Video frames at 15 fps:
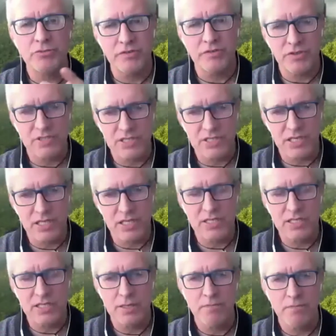the
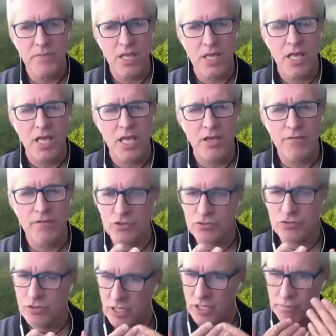seeds
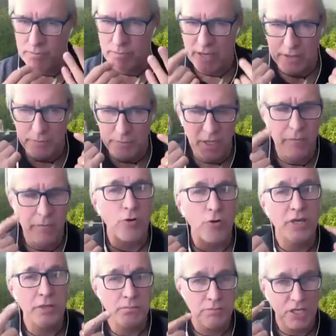eventually by memory,
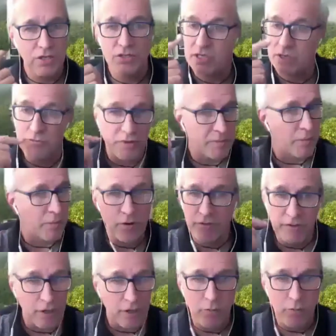because they remember
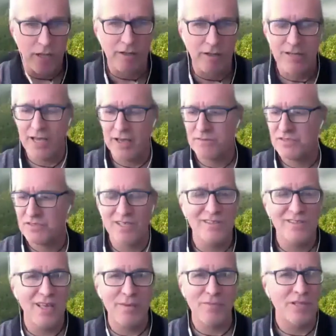very well. I've seen
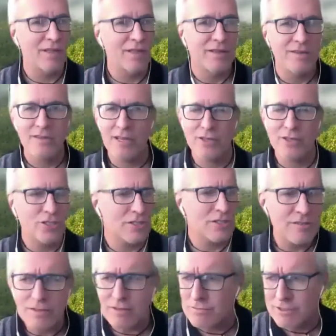them. They are just
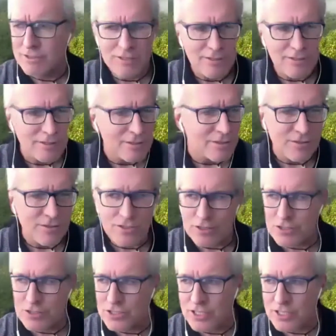
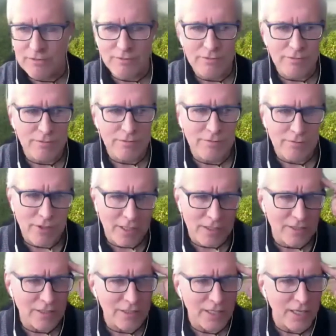searching, where
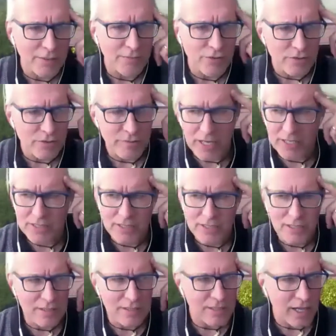did I put my
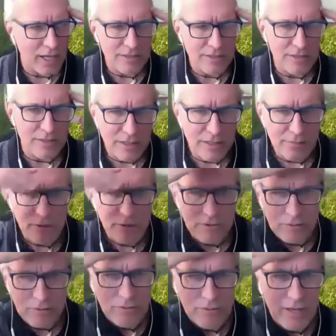seeds last time? Oh,
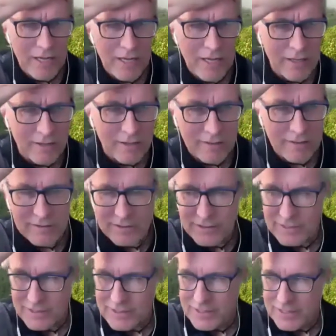well.
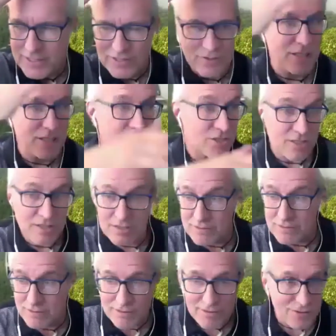So they just
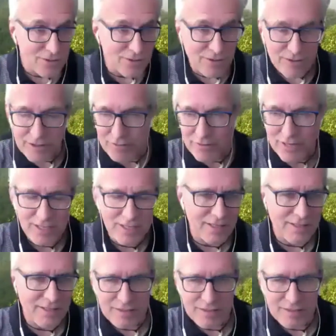go around and